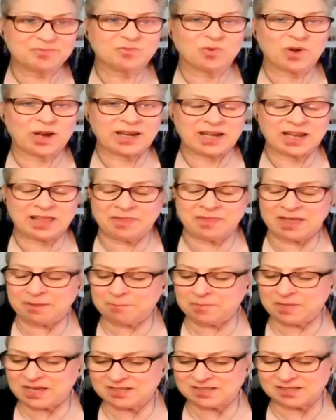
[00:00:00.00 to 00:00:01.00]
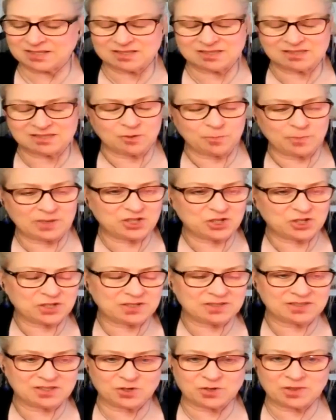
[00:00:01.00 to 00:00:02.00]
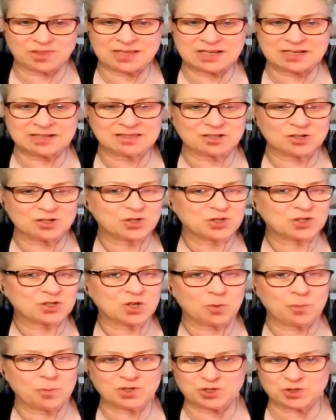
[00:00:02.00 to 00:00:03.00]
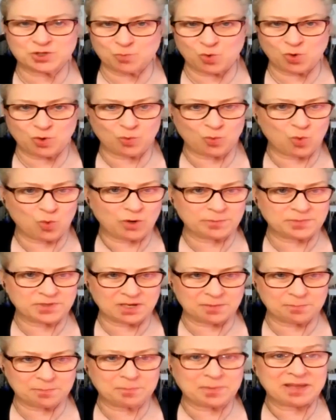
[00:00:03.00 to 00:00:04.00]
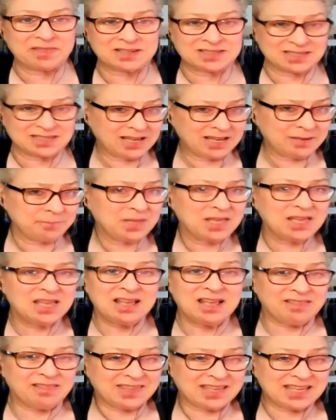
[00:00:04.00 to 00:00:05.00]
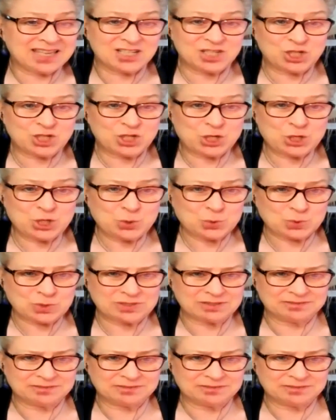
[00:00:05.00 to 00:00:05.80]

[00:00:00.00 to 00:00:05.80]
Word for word: Right. And that makes it so much easier. Things are so much more warmed up by the time they get to you.